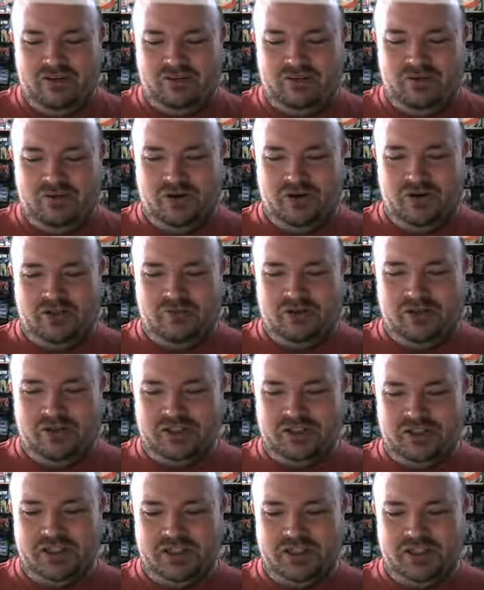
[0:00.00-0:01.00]
to worry about
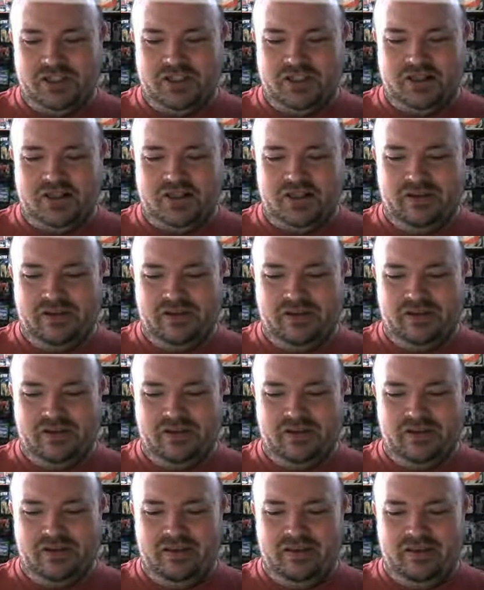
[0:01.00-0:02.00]
changing
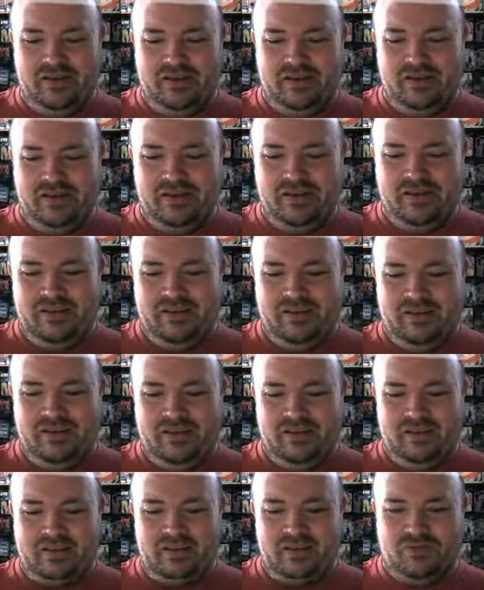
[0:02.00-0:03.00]

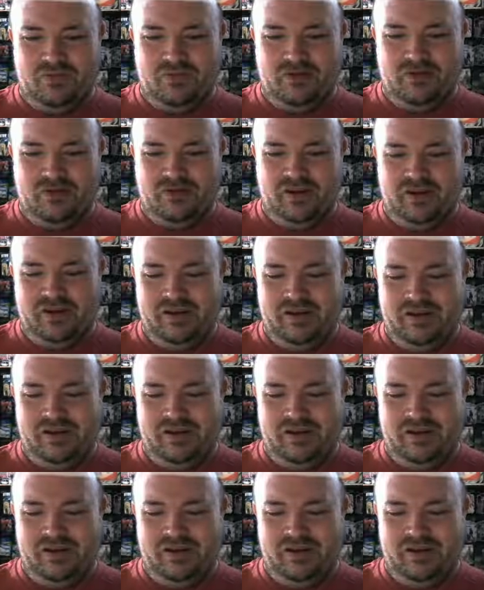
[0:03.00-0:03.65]
this one.